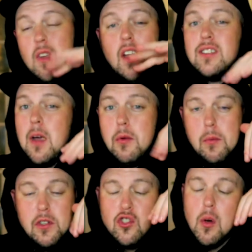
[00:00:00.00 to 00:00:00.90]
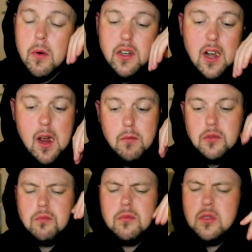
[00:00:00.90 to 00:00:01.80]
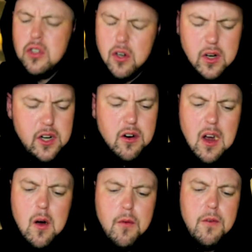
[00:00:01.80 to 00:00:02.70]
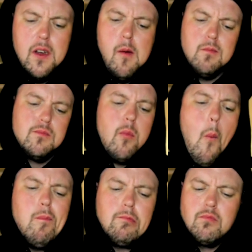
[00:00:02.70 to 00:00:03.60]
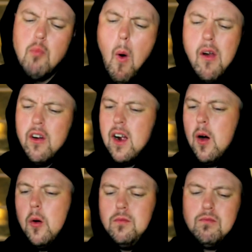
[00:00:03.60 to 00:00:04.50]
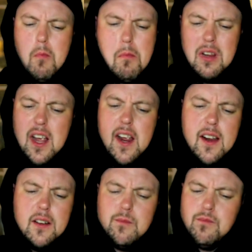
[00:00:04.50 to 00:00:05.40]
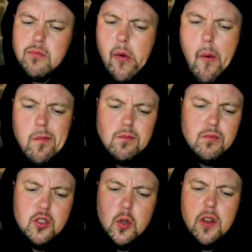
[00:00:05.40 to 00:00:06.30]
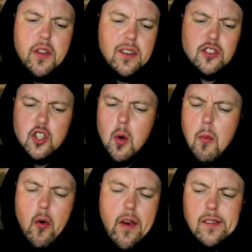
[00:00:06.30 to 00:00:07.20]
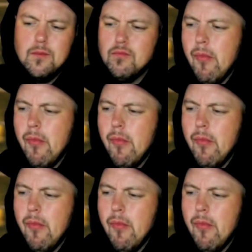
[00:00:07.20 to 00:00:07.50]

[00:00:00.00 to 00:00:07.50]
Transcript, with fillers: It's happened to me so many times. You're in your outfit, you're out playing, doing things, snowboarding,